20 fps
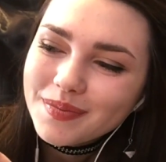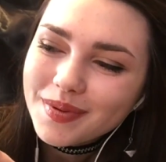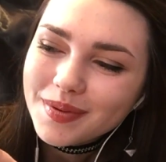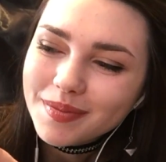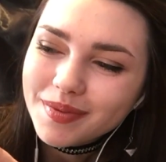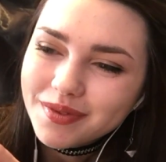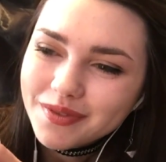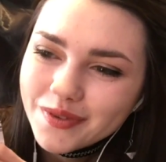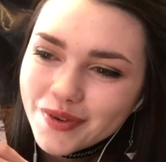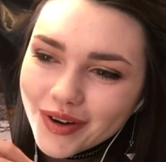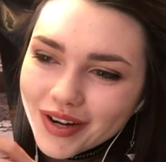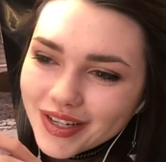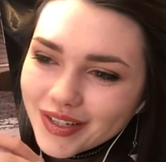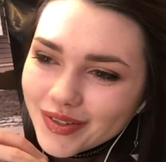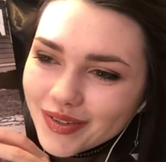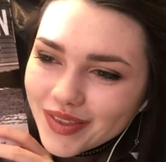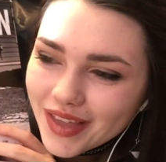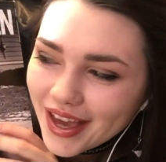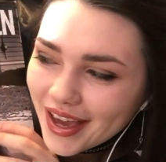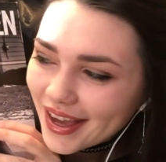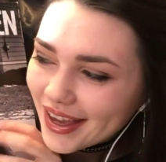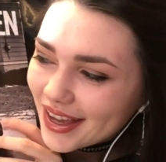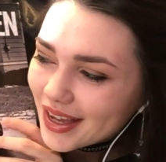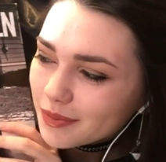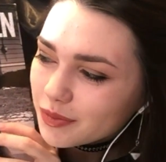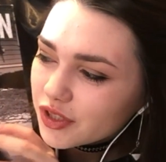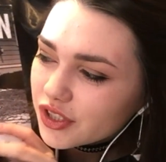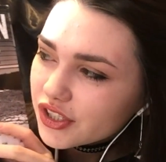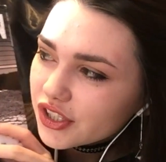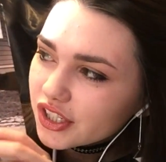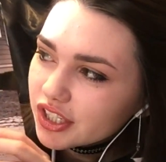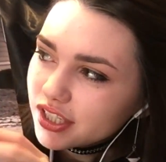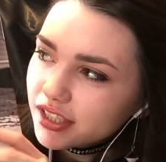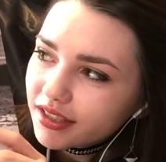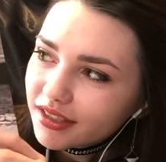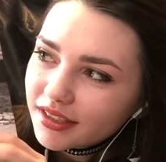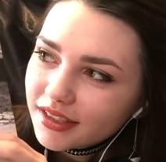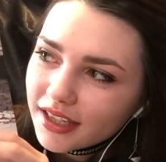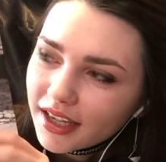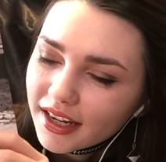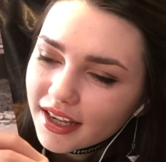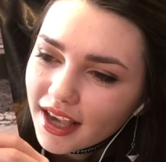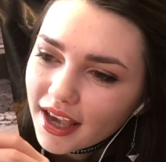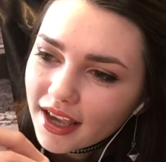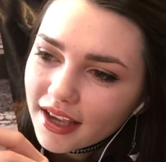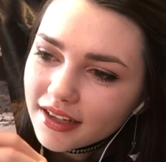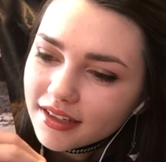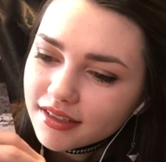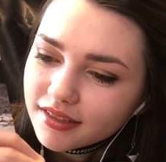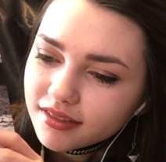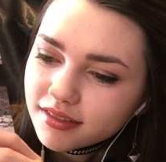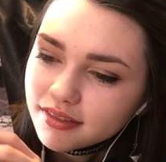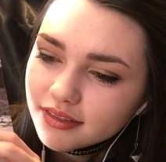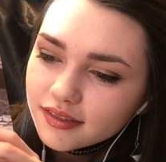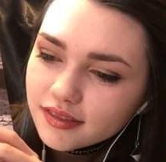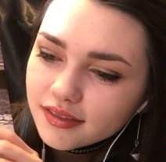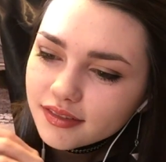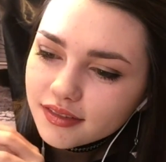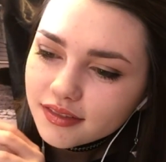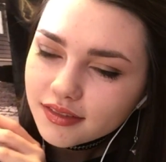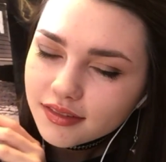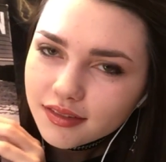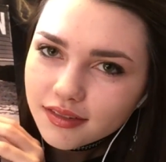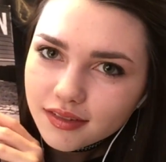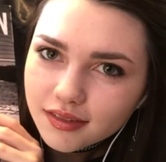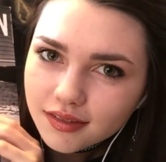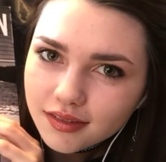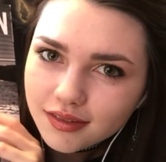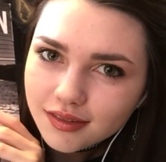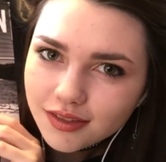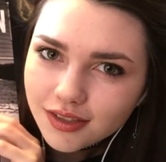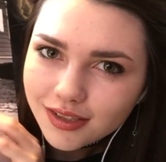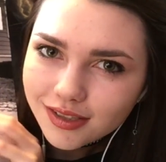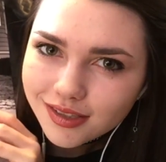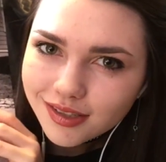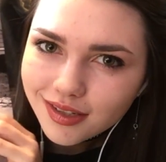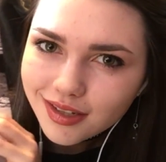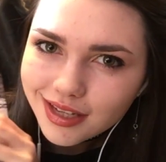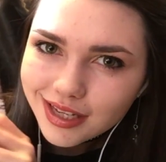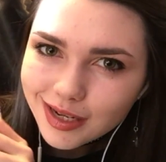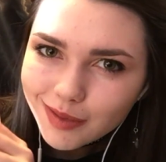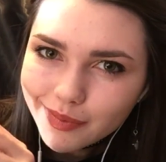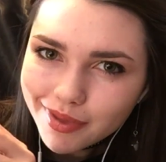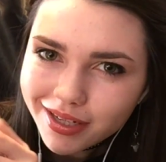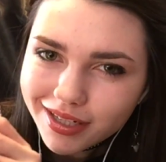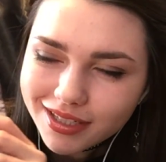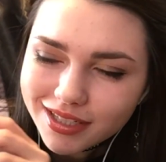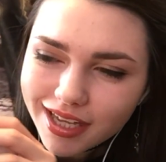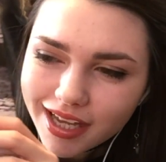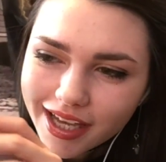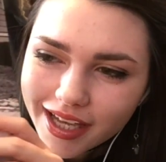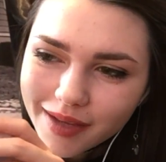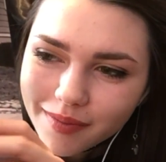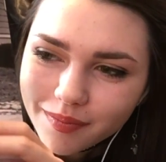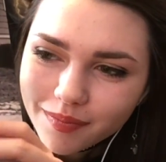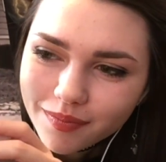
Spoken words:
But before I do that, I'm just going to dedicate just a little bit of time